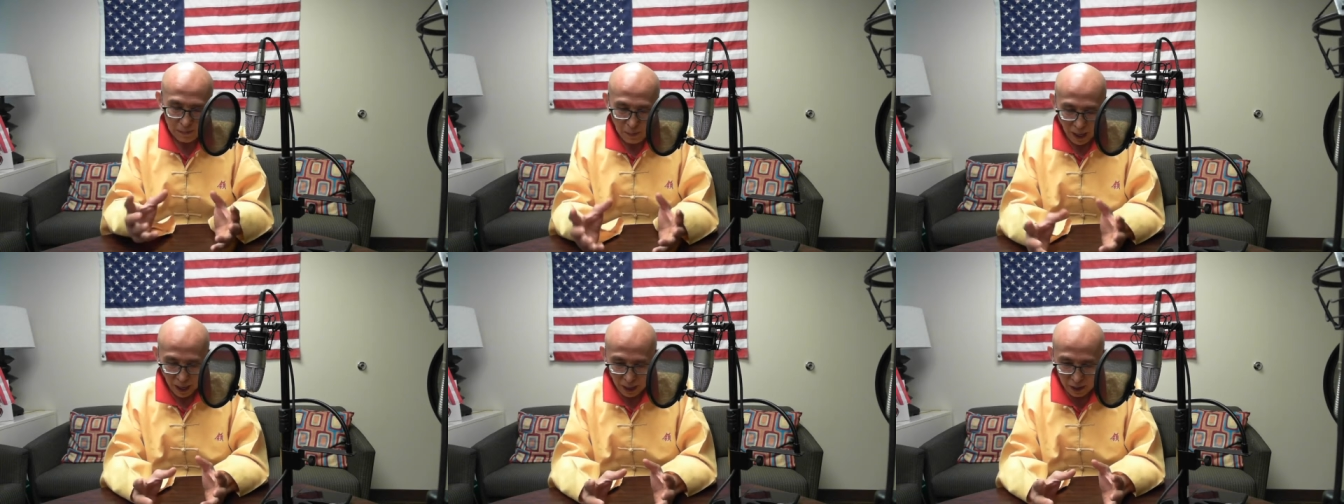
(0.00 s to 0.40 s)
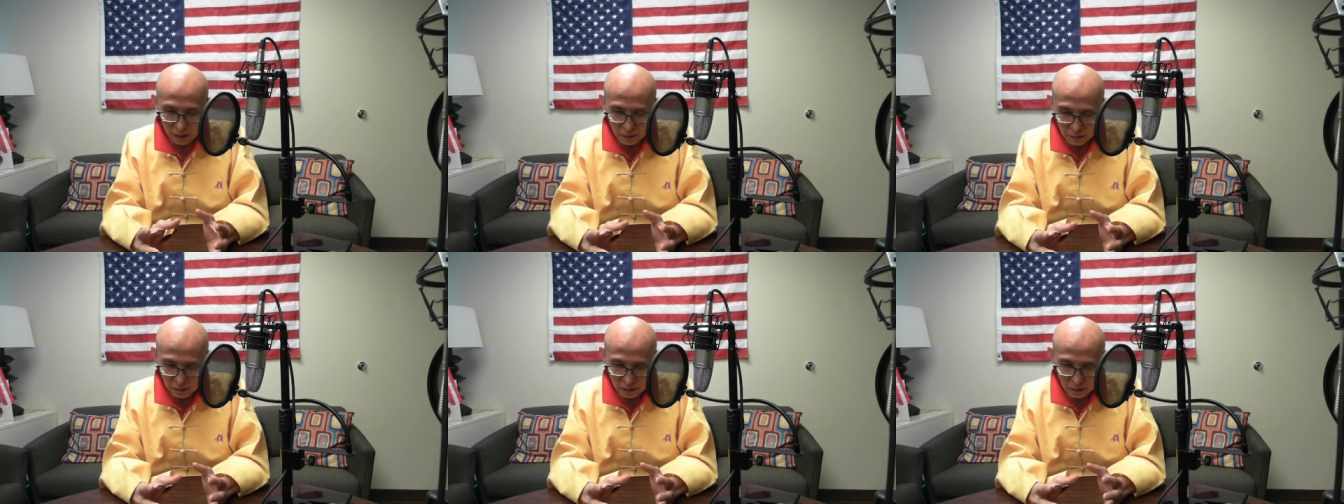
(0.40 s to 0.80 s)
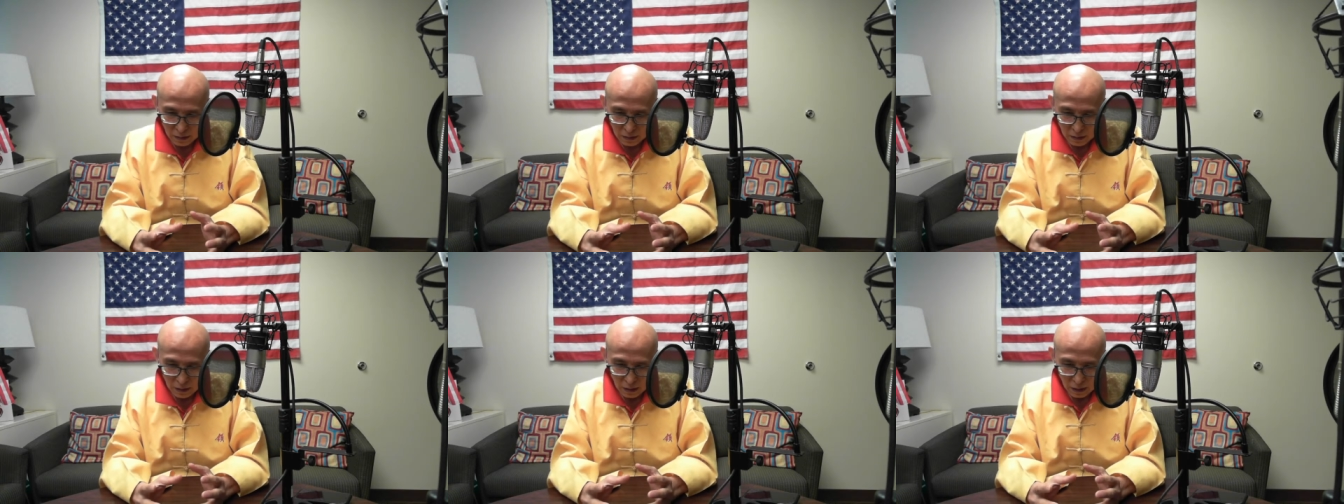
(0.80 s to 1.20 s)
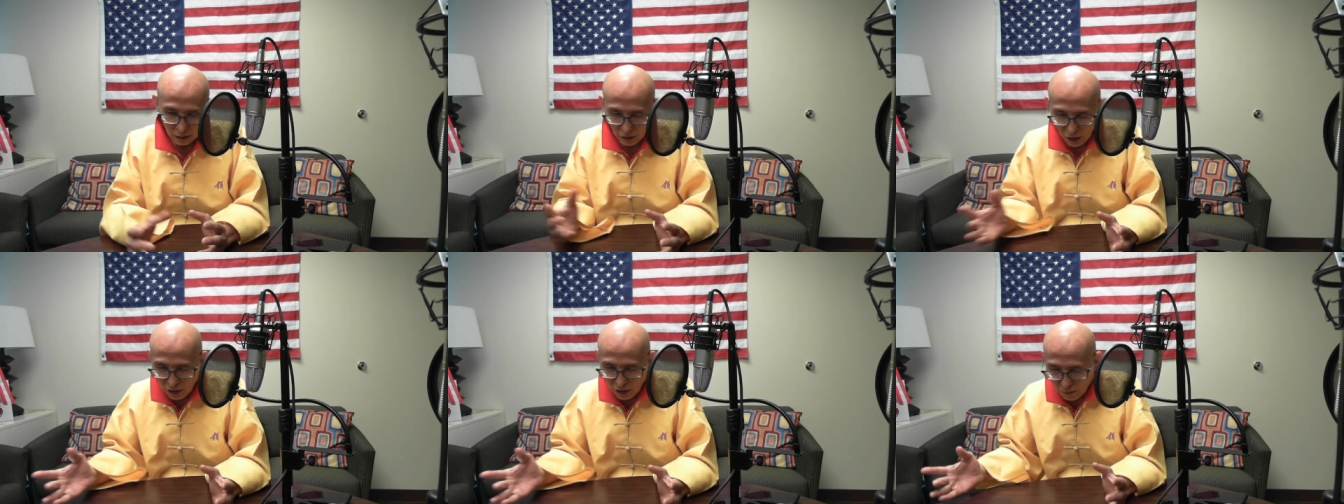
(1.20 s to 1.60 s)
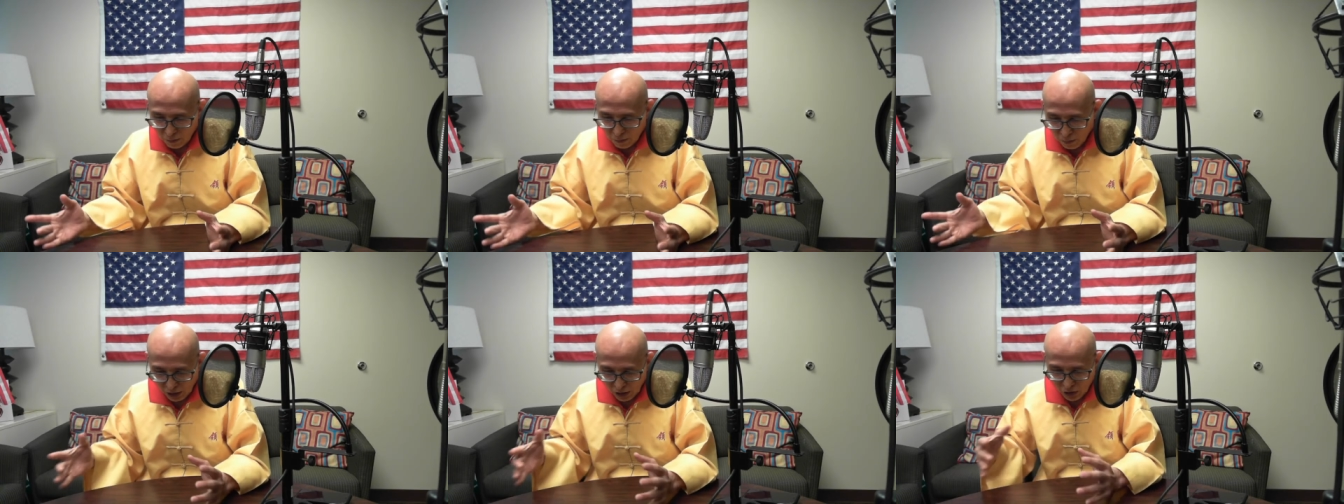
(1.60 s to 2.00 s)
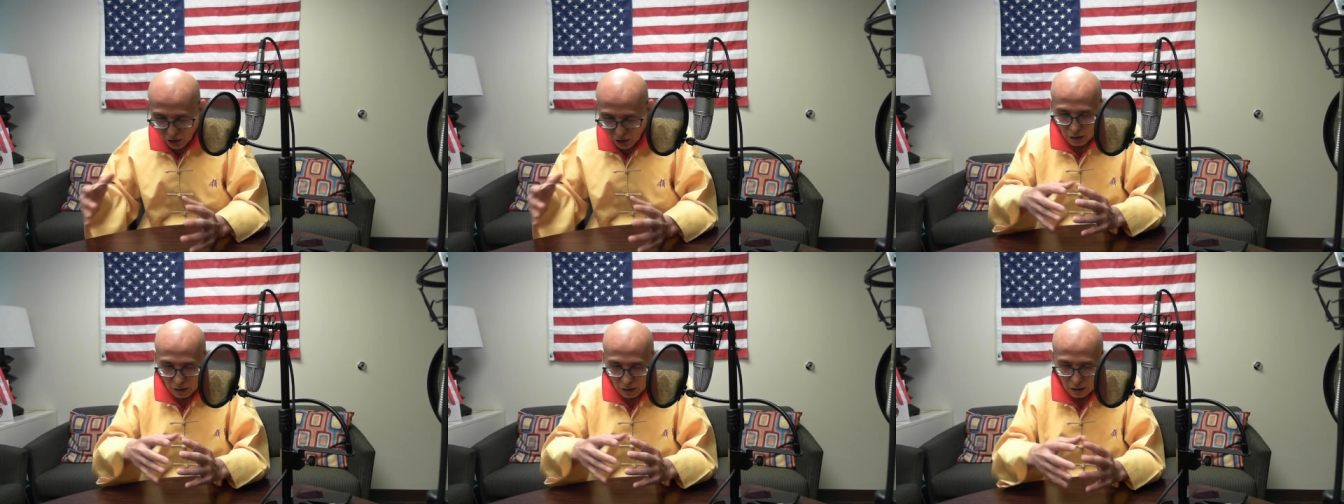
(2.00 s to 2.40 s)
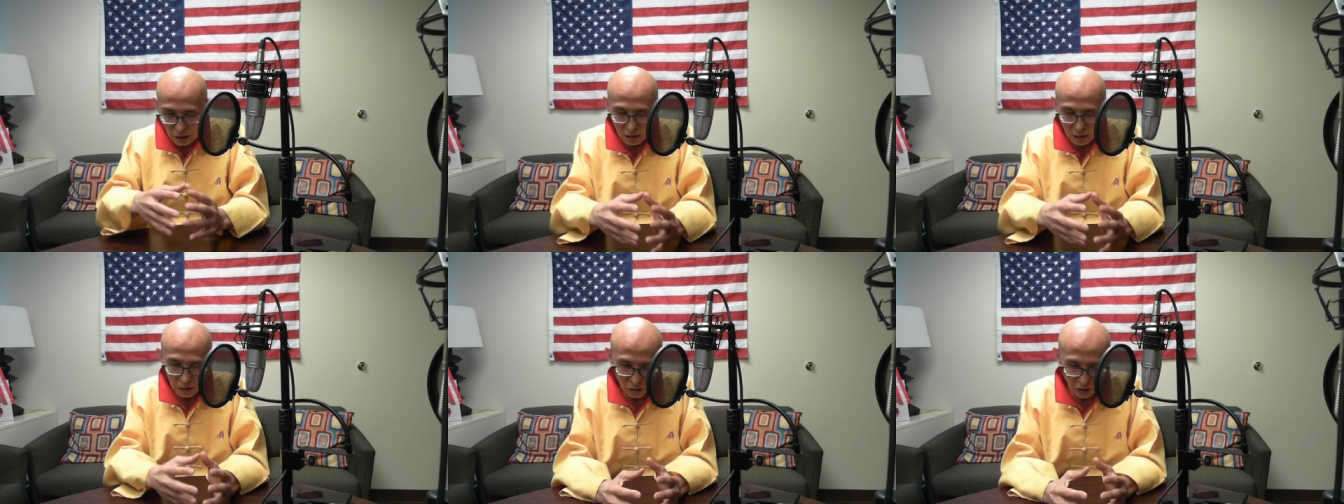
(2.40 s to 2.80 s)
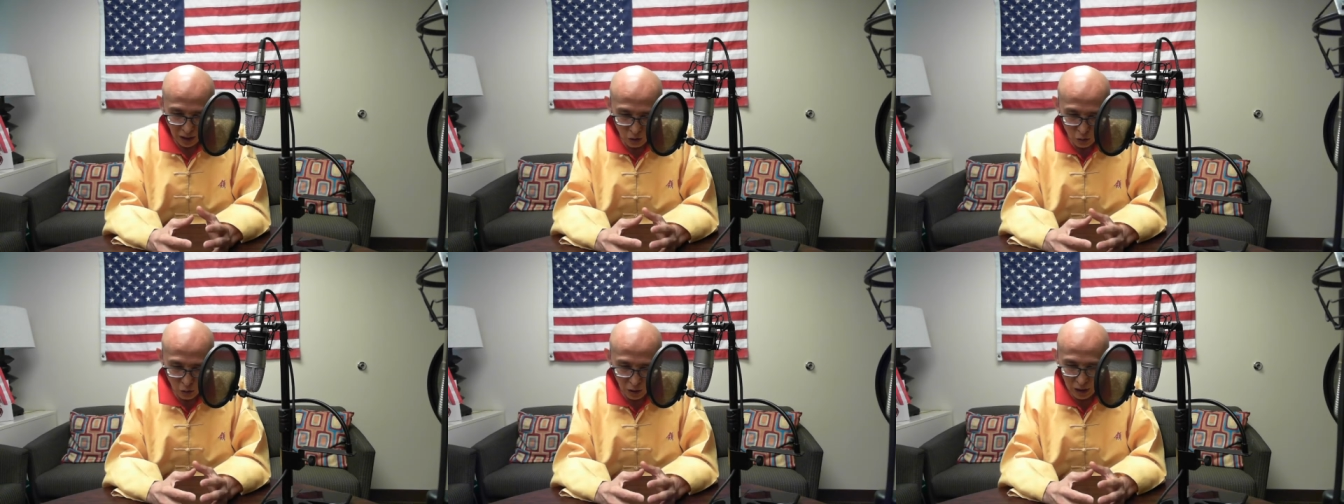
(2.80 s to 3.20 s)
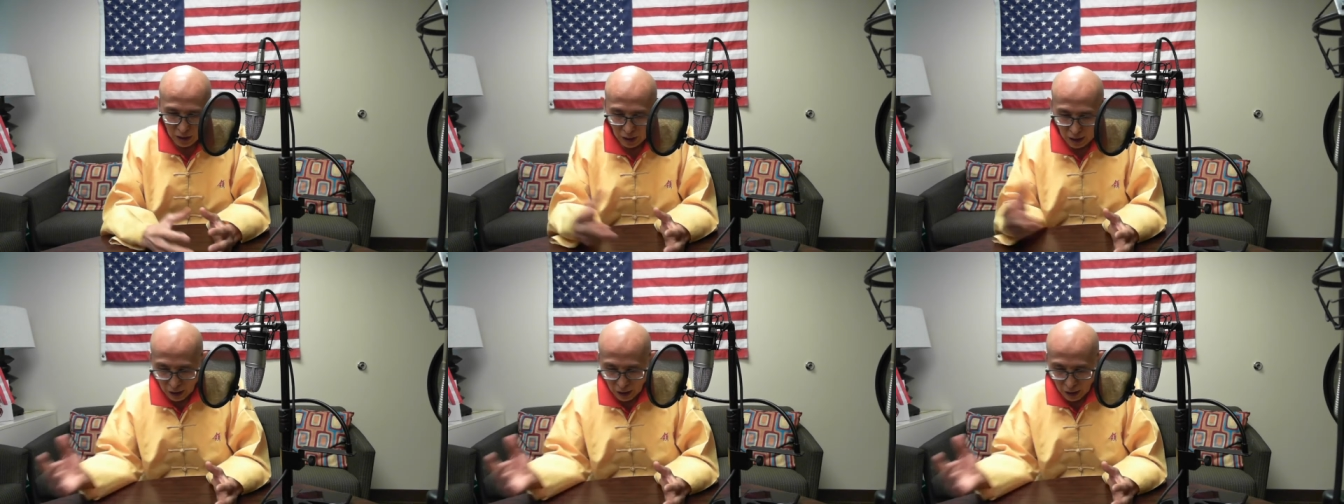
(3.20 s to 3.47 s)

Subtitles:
pain. Another person got into it.